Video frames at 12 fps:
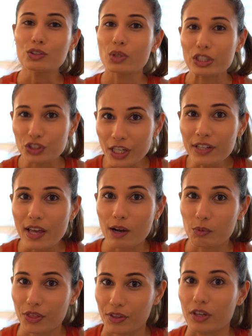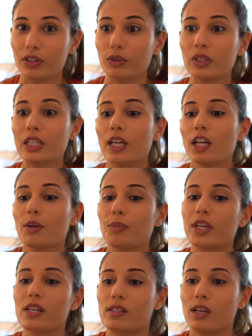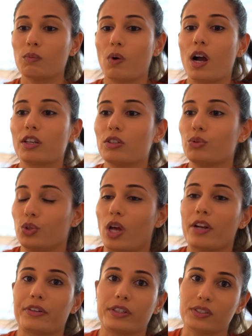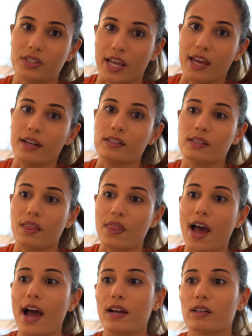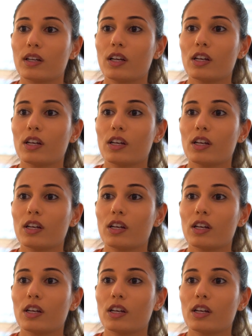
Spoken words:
So I share that with you because I want you to understand that